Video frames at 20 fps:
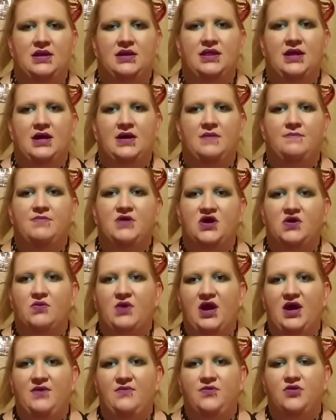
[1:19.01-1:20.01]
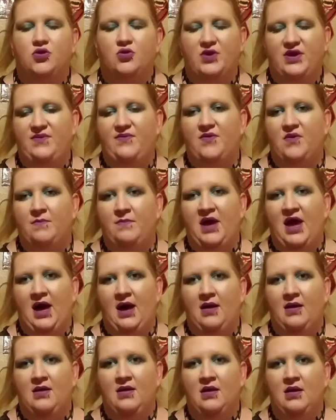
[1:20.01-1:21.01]
the Blu-ray 3 from
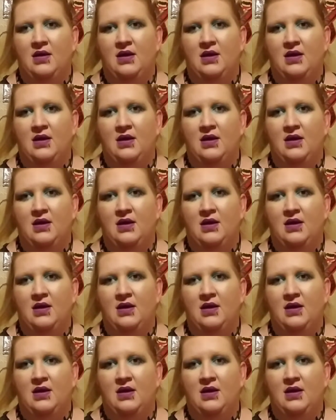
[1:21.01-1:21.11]
Hell.